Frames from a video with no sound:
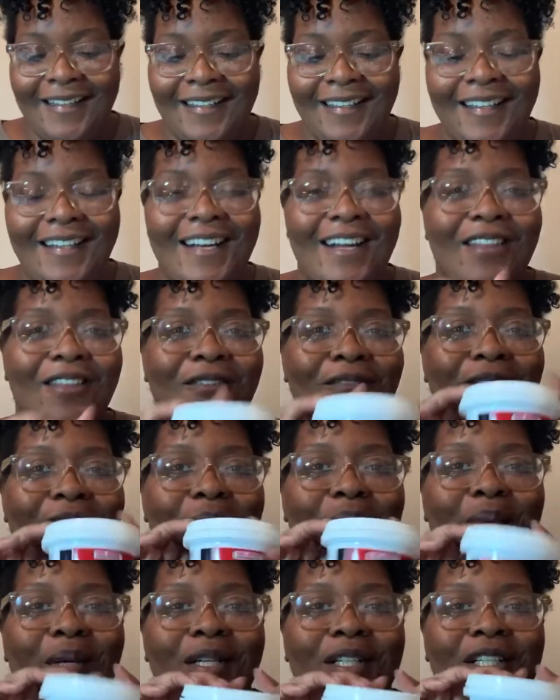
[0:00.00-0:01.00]
Another
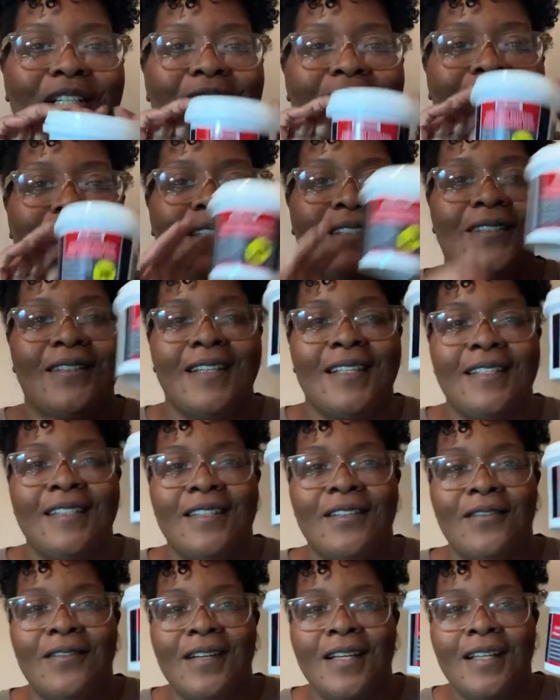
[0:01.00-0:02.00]
repurchase. You guys
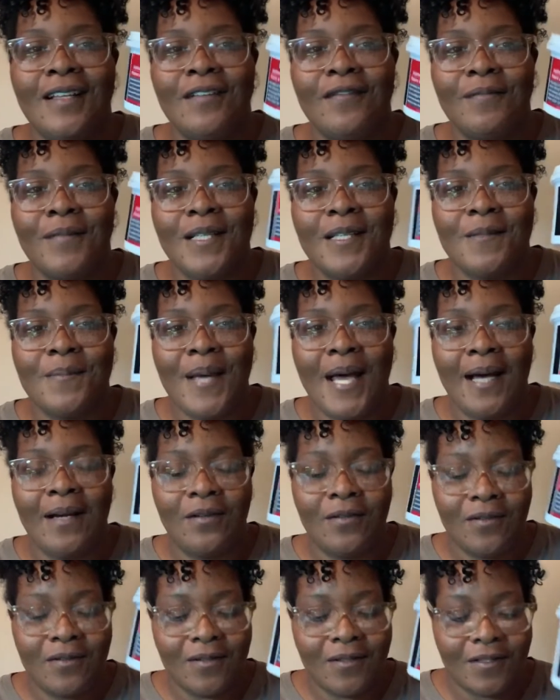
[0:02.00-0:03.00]
know I love my
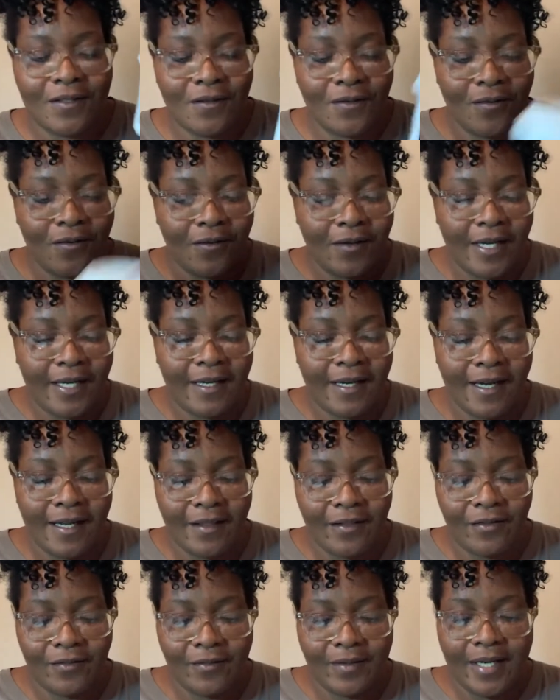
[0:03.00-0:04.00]
spackle. So I
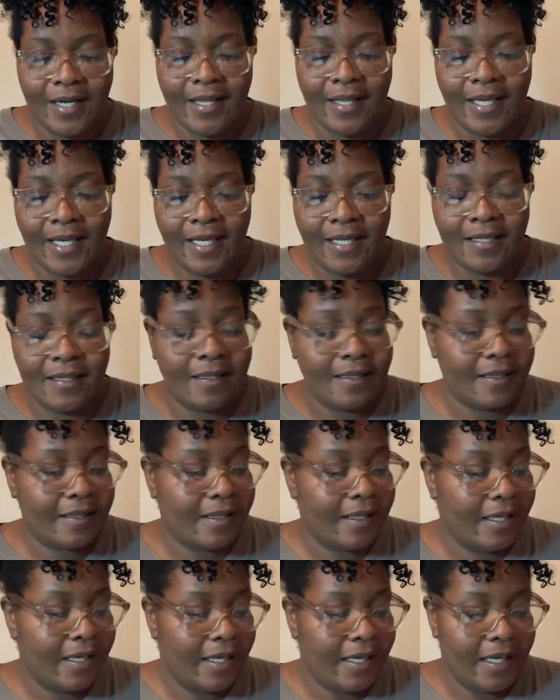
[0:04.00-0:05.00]
got three of these
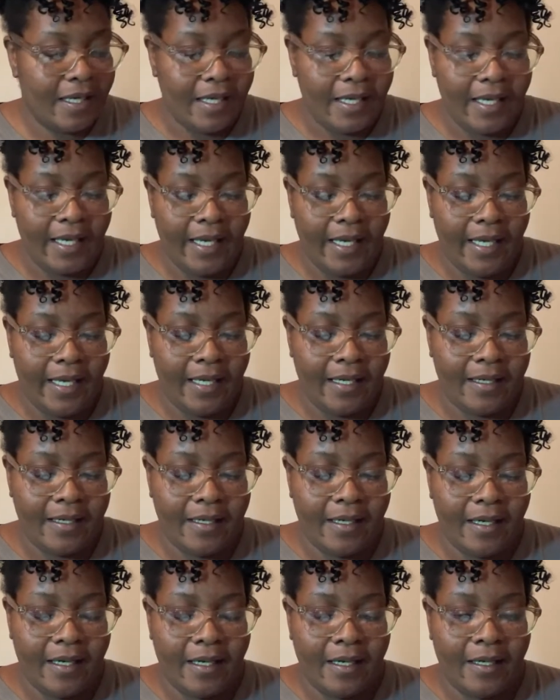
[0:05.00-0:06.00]

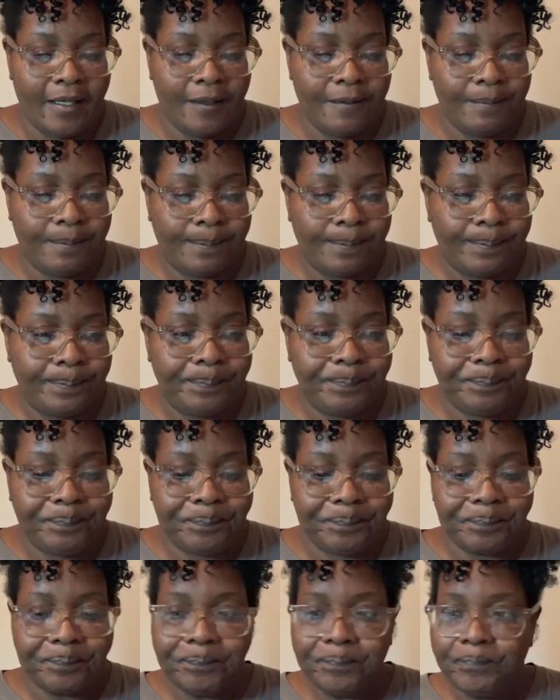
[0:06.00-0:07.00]
and um,
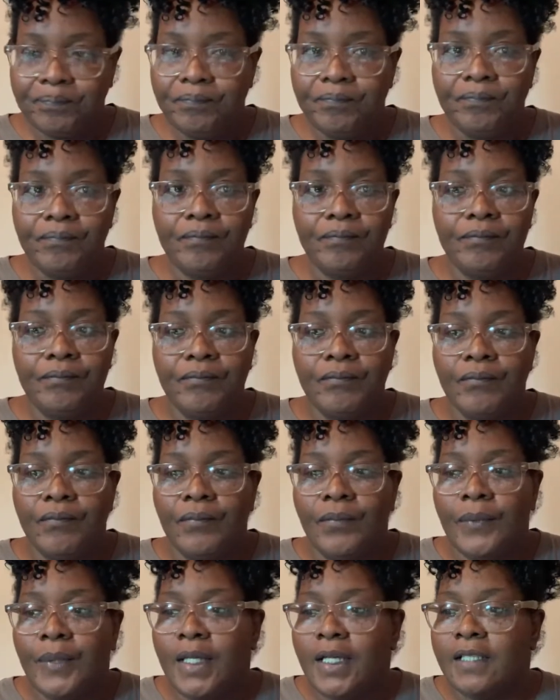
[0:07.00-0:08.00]

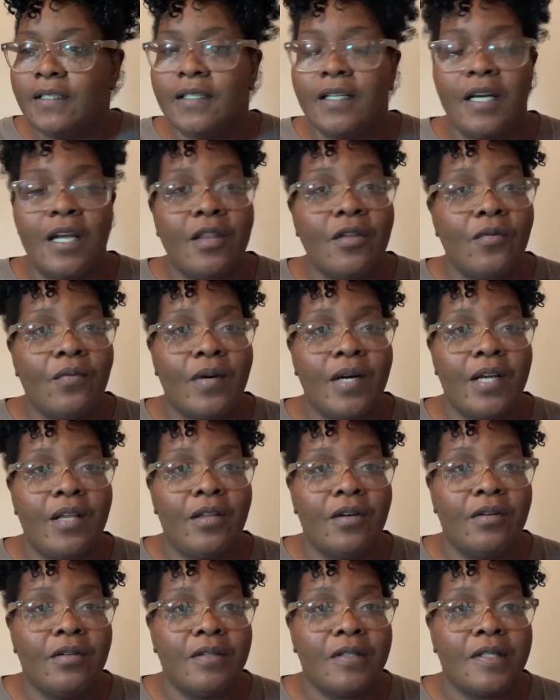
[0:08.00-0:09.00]
it's another one of
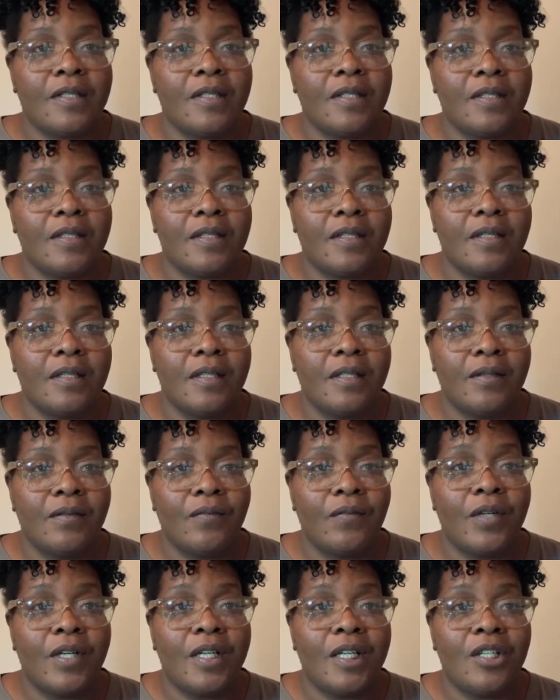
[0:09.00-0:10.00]
those,
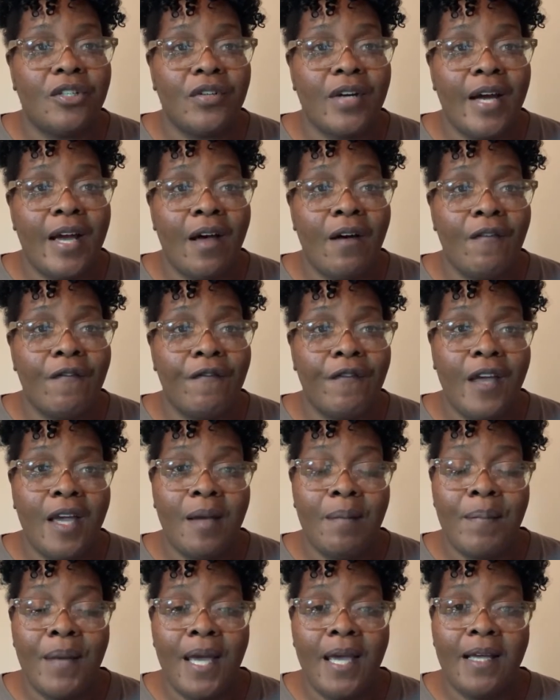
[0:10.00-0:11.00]
we're going to try out
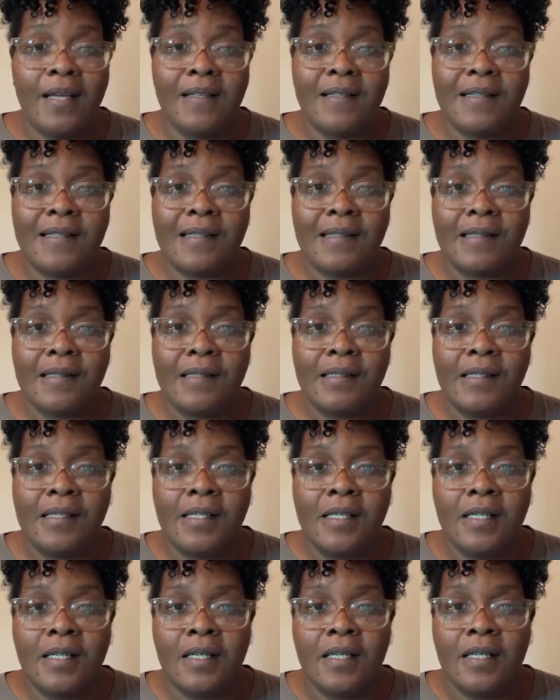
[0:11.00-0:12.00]
fake bakes
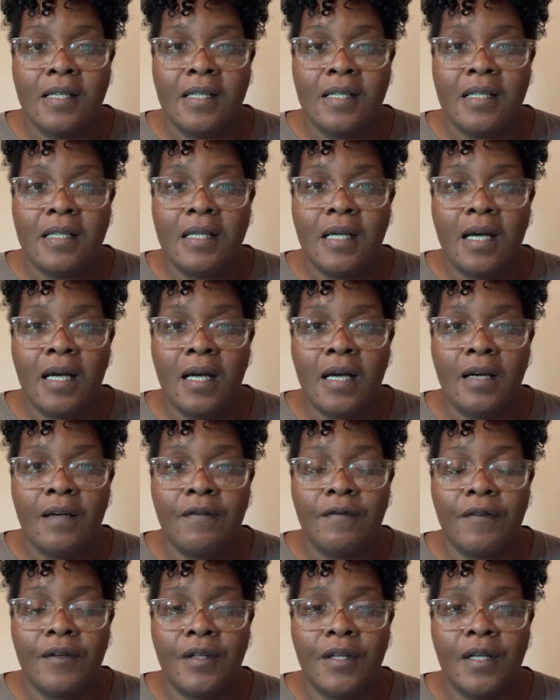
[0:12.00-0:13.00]
uh,
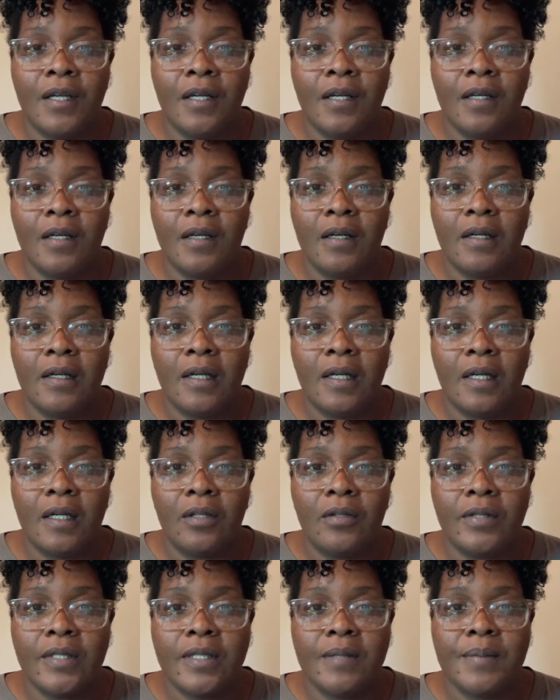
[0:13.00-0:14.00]
for the uh,
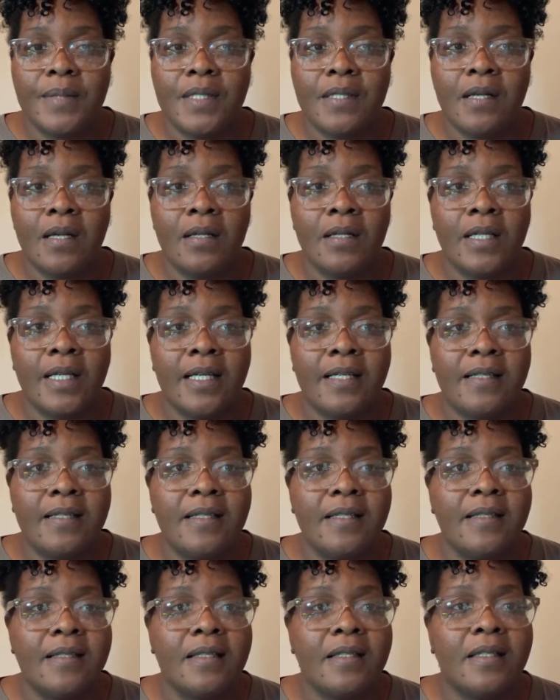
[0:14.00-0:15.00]
Christmas holiday
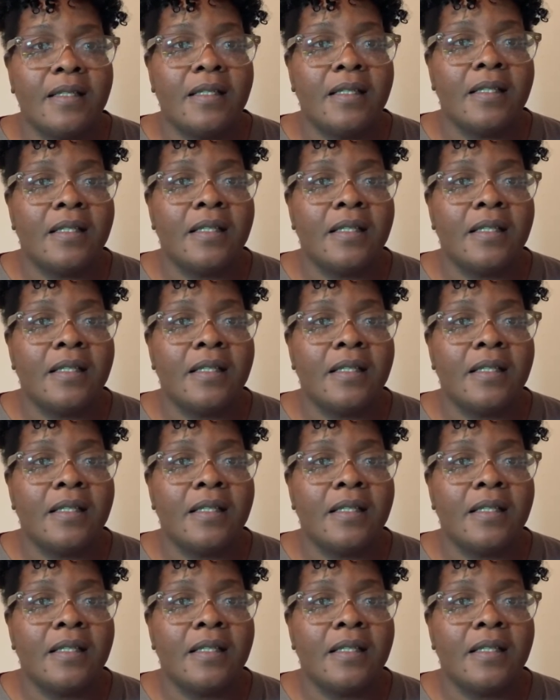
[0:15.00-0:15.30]
season.